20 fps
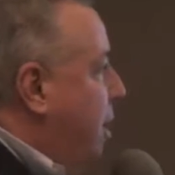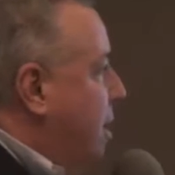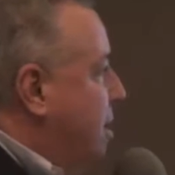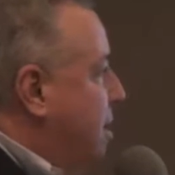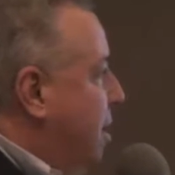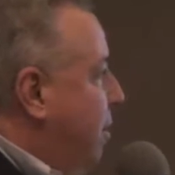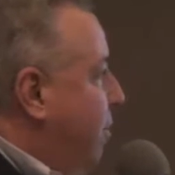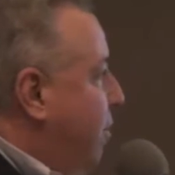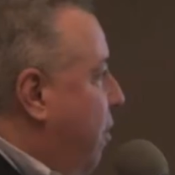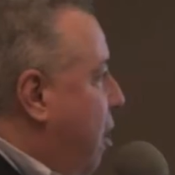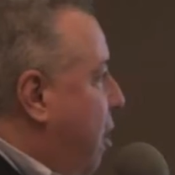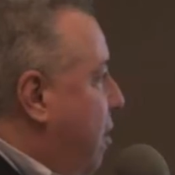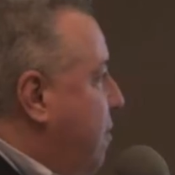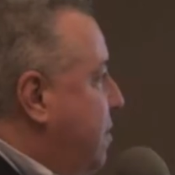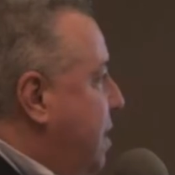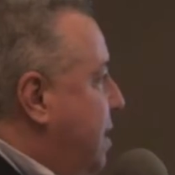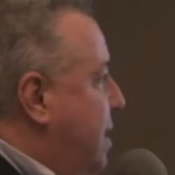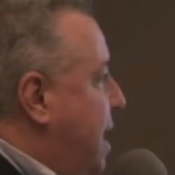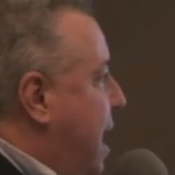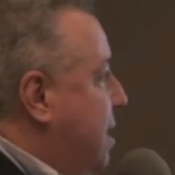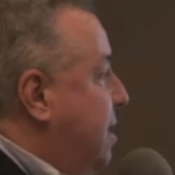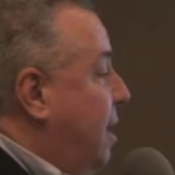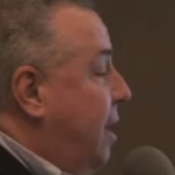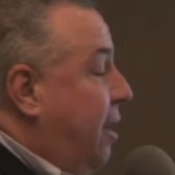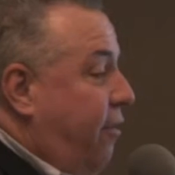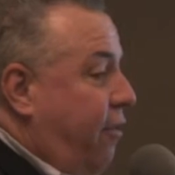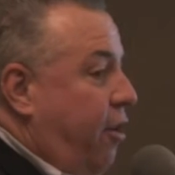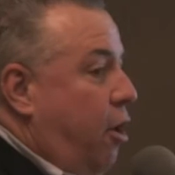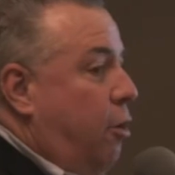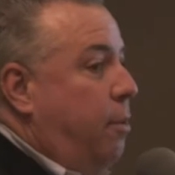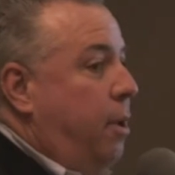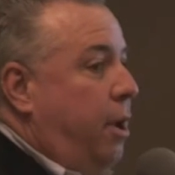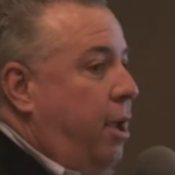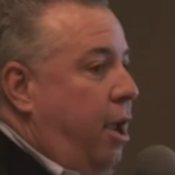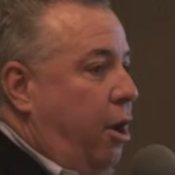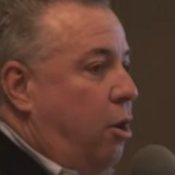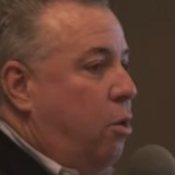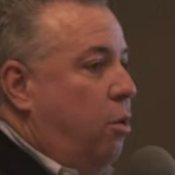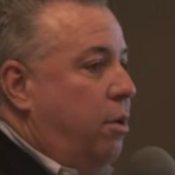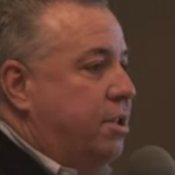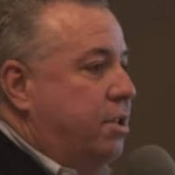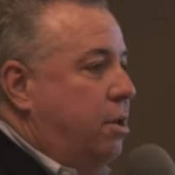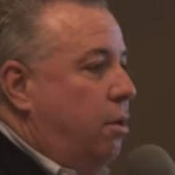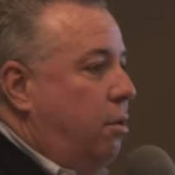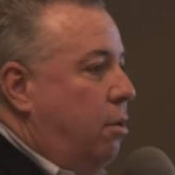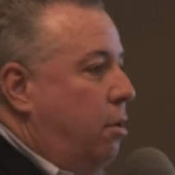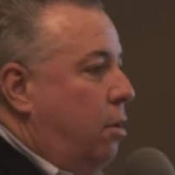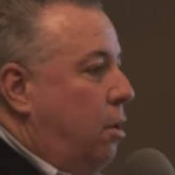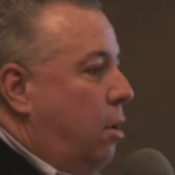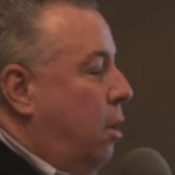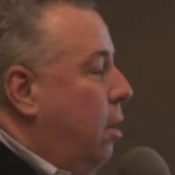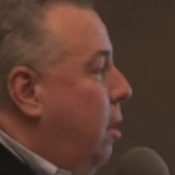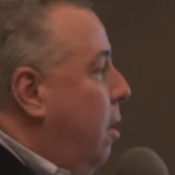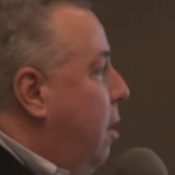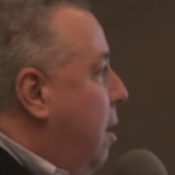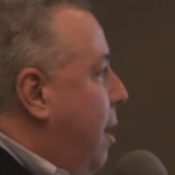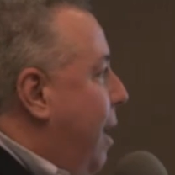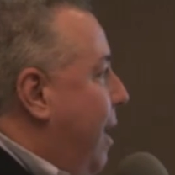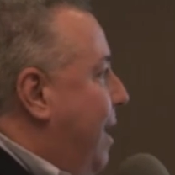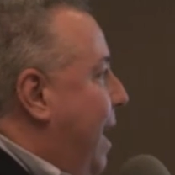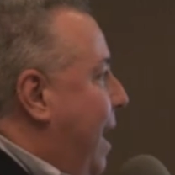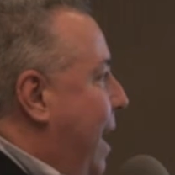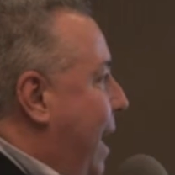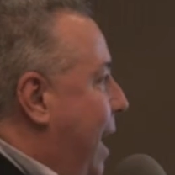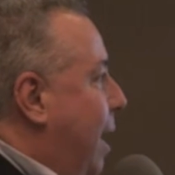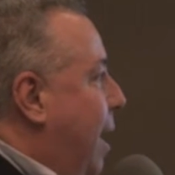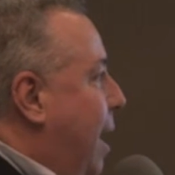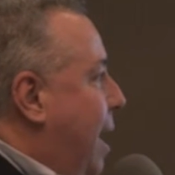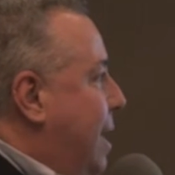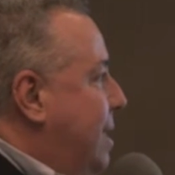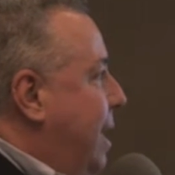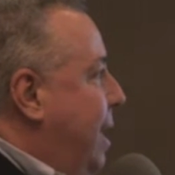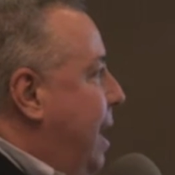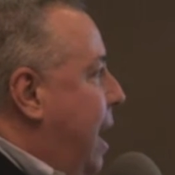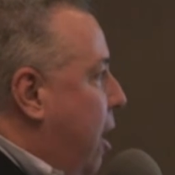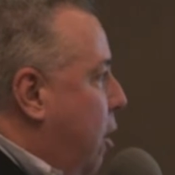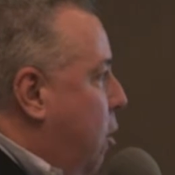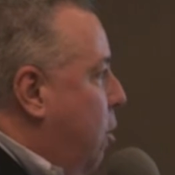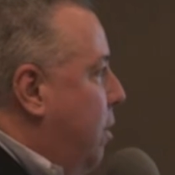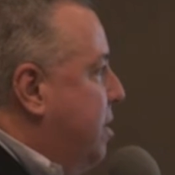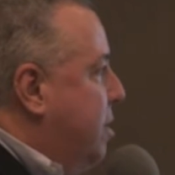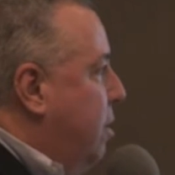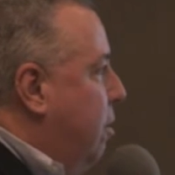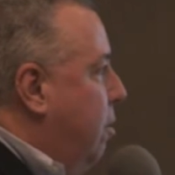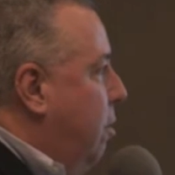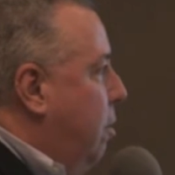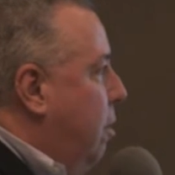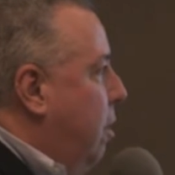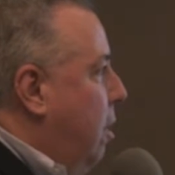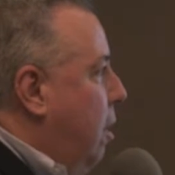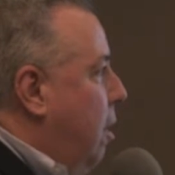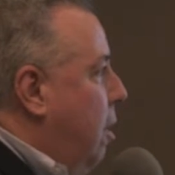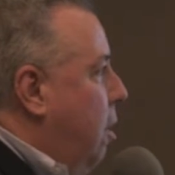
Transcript: this involves is actually developing a crystal and then analyzing that crystal,